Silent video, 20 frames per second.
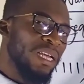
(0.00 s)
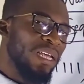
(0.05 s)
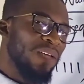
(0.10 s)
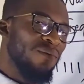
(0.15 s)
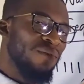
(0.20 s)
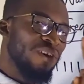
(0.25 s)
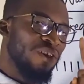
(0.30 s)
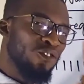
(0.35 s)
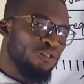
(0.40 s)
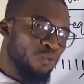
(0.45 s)

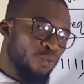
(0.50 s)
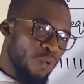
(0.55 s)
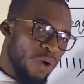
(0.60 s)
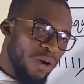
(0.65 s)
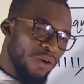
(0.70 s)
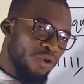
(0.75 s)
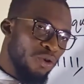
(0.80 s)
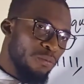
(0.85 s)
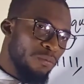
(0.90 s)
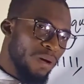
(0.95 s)
if it is
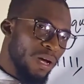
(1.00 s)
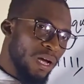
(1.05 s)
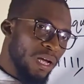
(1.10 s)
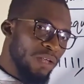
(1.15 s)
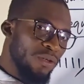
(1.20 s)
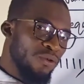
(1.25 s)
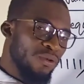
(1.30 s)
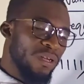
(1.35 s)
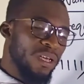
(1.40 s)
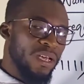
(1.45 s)
one number
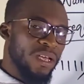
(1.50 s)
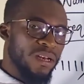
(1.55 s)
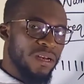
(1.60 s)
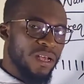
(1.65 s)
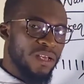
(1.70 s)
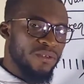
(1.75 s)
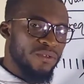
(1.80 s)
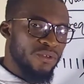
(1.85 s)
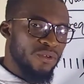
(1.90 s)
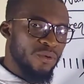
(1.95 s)
you take it
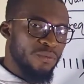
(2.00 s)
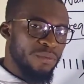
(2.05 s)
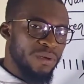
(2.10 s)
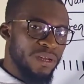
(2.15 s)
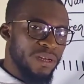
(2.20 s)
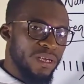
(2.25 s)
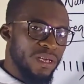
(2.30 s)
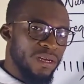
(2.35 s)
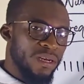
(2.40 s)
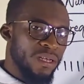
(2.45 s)
as your
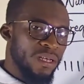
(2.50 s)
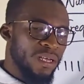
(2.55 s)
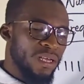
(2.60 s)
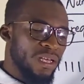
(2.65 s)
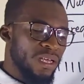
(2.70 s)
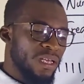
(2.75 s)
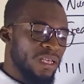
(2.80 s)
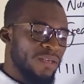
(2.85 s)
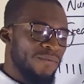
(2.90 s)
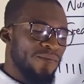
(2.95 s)
median
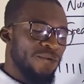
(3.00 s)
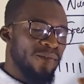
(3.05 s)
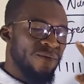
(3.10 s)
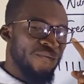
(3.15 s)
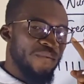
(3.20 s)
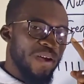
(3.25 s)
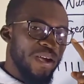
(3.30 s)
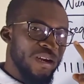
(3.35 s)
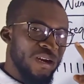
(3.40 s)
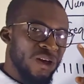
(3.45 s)
if you
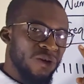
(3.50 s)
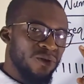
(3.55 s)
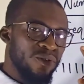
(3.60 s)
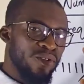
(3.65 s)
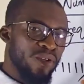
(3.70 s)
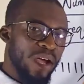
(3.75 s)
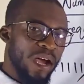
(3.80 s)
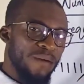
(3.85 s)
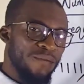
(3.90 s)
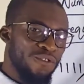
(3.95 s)
find out
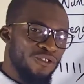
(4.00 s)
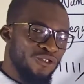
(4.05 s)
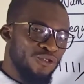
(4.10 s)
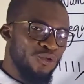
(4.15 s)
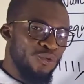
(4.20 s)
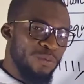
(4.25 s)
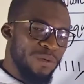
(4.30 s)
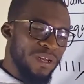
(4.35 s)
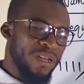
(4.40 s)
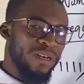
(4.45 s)
you have
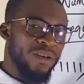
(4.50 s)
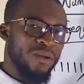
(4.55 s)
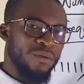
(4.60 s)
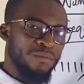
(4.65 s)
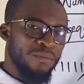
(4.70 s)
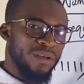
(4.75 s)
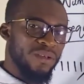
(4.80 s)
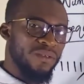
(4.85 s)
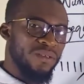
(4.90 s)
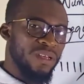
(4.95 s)
two middle
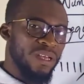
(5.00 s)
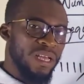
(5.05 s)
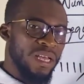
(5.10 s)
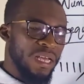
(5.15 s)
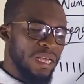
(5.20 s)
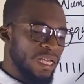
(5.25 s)
numbers